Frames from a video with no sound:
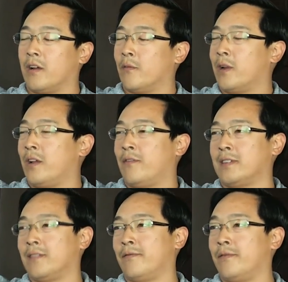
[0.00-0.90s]
When I
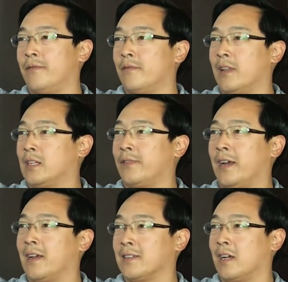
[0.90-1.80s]
visit Las
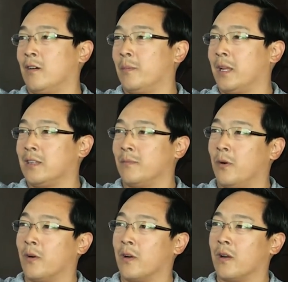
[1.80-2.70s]
Vegas, I'll play some
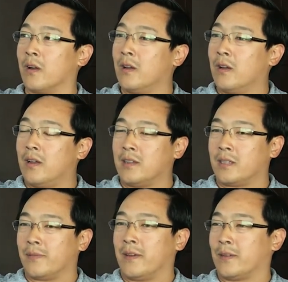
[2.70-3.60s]
poker.
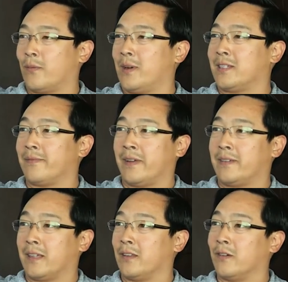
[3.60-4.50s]
Sometimes I win,
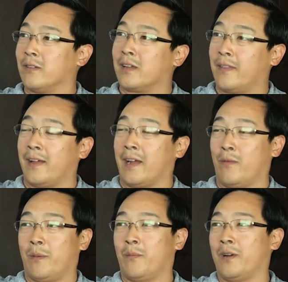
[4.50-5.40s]
sometimes I lose. I think I
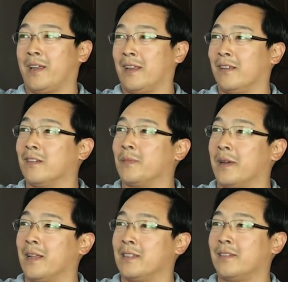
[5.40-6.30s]
win more than I lose,
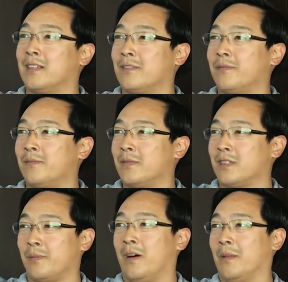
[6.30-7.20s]
but it's a
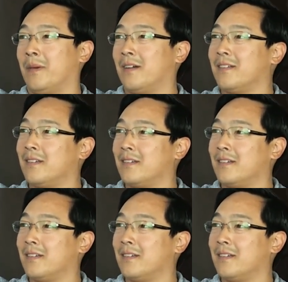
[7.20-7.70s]
small amount.